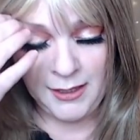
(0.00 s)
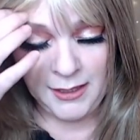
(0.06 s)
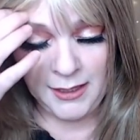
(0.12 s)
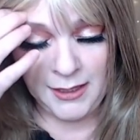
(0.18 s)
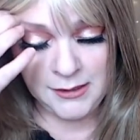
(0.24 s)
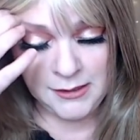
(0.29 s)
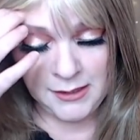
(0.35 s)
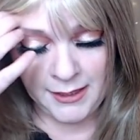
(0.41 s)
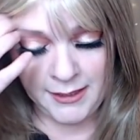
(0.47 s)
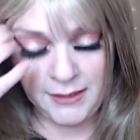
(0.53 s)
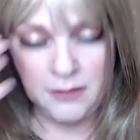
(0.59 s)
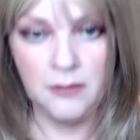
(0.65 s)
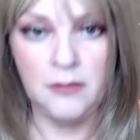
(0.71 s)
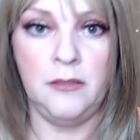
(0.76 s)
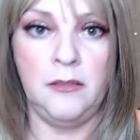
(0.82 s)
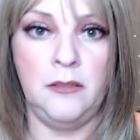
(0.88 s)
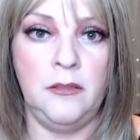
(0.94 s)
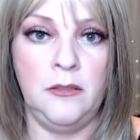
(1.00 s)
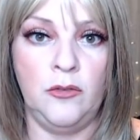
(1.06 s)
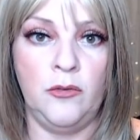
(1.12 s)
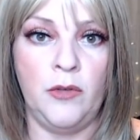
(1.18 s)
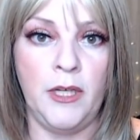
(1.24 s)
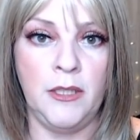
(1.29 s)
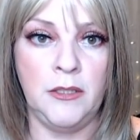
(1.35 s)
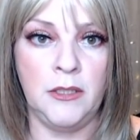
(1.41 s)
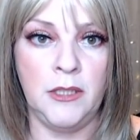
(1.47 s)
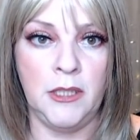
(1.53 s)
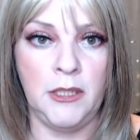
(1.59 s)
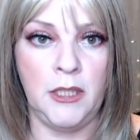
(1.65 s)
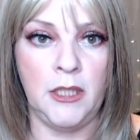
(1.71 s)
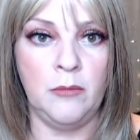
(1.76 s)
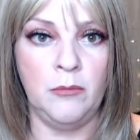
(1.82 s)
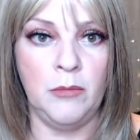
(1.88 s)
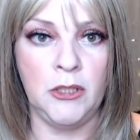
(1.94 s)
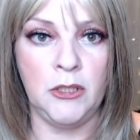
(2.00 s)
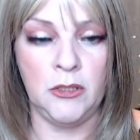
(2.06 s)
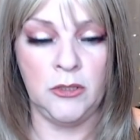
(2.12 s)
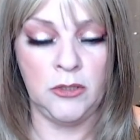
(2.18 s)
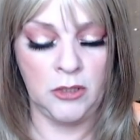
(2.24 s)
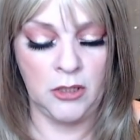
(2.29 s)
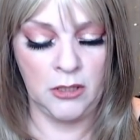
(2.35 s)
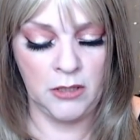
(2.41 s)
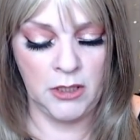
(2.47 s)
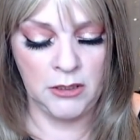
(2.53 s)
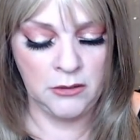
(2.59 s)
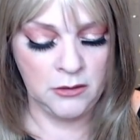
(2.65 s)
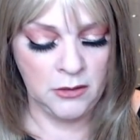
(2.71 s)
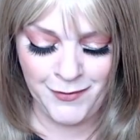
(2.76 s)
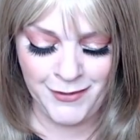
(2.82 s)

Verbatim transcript: it's like, Greg's not here, Mrs. Torrance.